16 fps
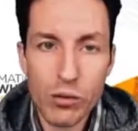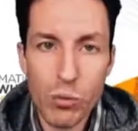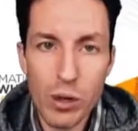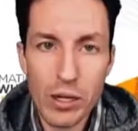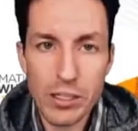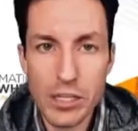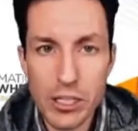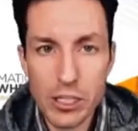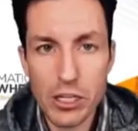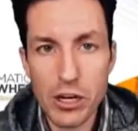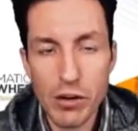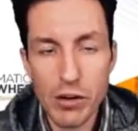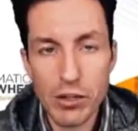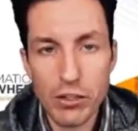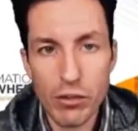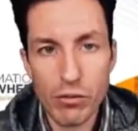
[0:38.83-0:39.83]
what
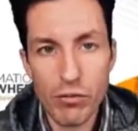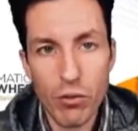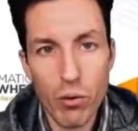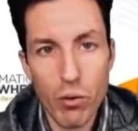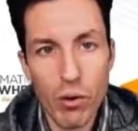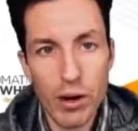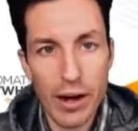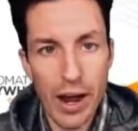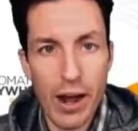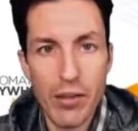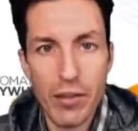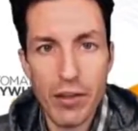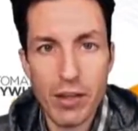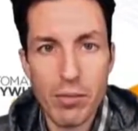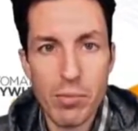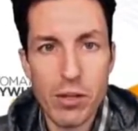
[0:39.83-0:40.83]
dictionaries are for and how
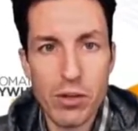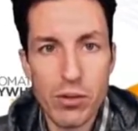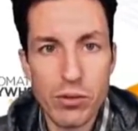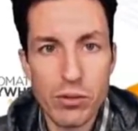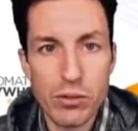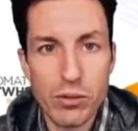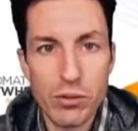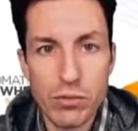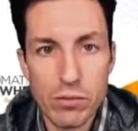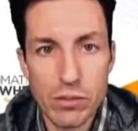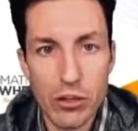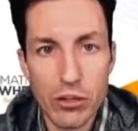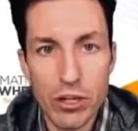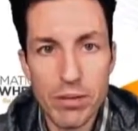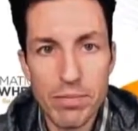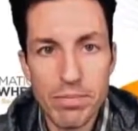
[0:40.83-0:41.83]
they can be used.
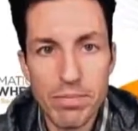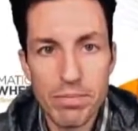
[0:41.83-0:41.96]
Sound good?